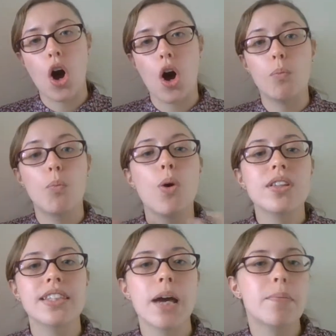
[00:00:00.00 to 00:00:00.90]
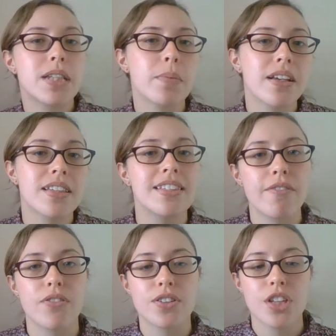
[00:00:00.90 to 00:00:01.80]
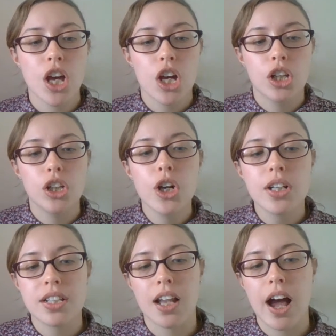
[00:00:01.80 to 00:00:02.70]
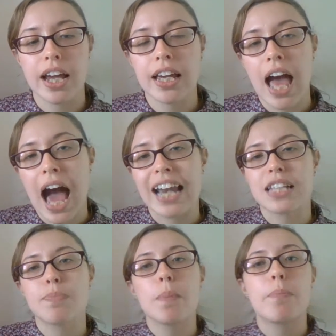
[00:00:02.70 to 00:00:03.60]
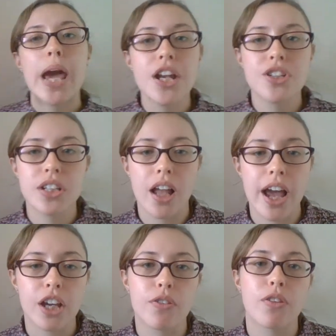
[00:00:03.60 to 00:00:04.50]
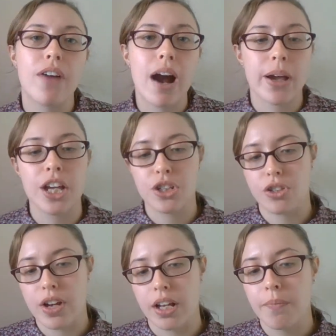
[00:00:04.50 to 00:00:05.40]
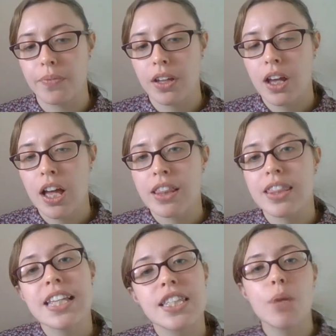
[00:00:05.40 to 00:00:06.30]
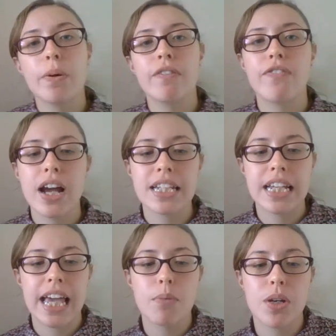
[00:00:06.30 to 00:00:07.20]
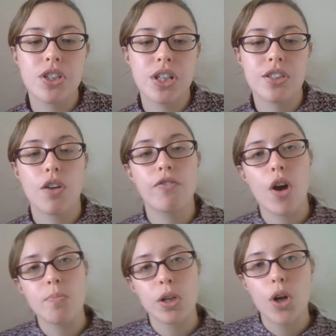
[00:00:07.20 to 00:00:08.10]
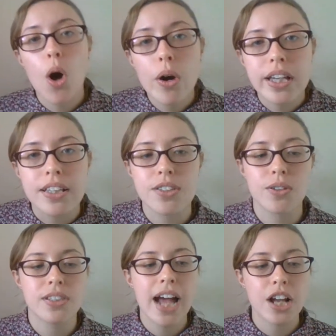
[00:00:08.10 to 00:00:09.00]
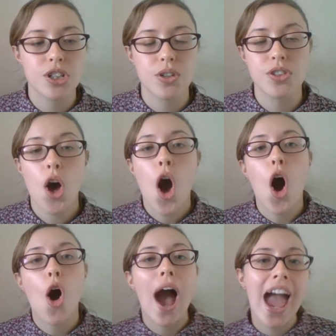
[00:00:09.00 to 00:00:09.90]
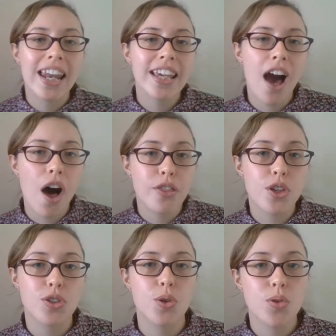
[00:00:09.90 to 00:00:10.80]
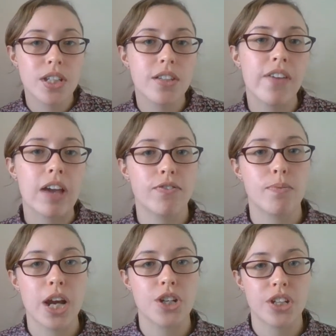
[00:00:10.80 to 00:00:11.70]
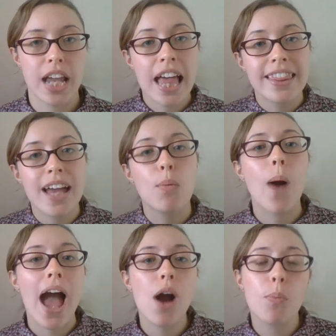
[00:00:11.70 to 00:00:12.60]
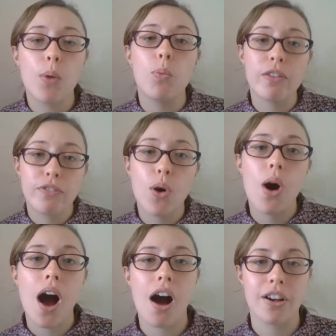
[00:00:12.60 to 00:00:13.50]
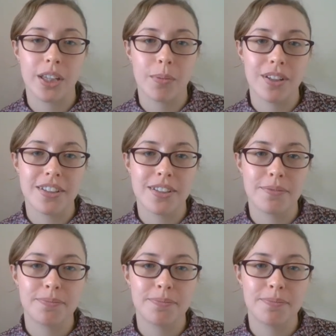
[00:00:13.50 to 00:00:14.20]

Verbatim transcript: on what Septimius Severus looked like and has been pictured like throughout history. This could be finding images of Roman coins or statues or any other sources of information that will help with your argument.